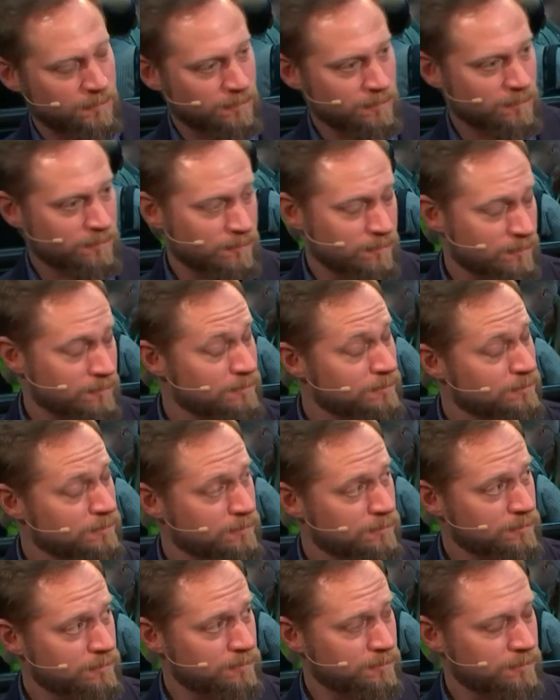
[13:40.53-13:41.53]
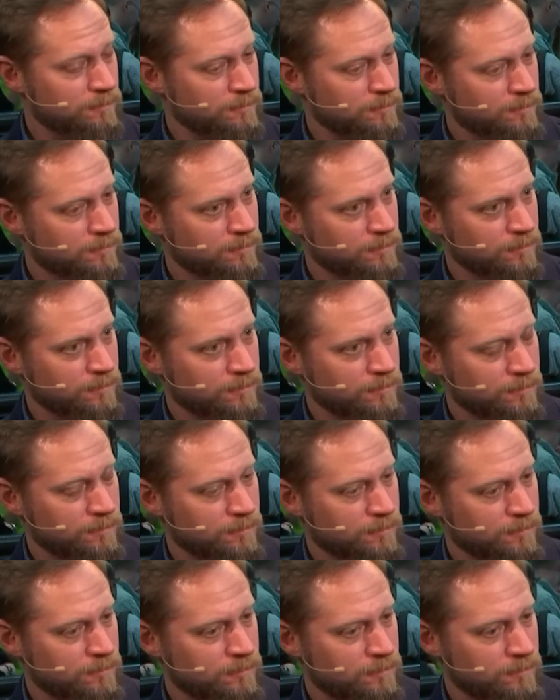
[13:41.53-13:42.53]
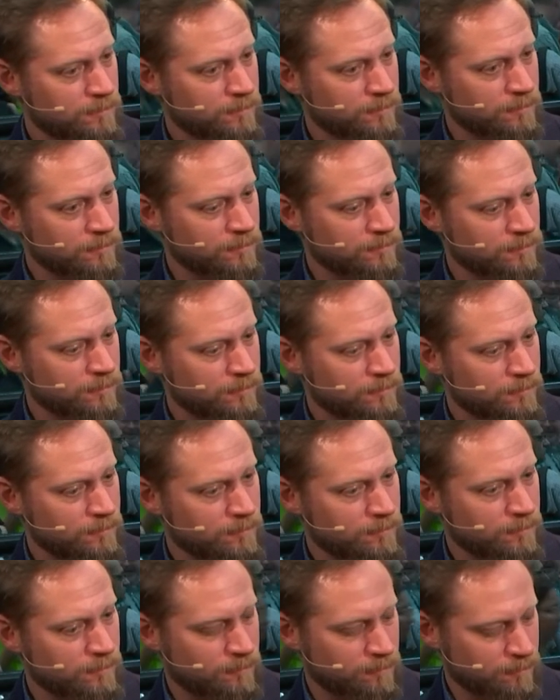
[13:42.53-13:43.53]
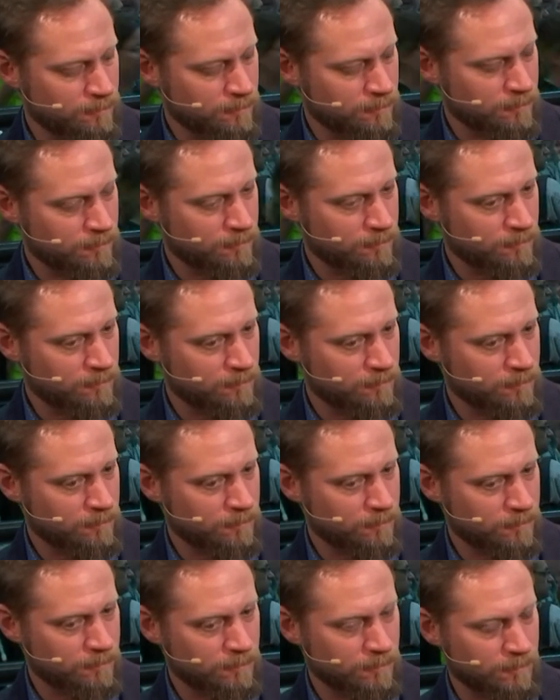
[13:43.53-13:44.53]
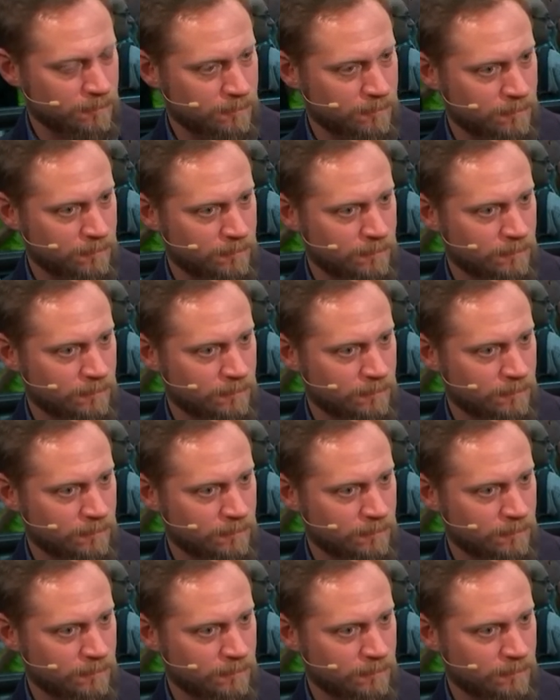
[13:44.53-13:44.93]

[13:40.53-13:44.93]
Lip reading: This person isn't speaking.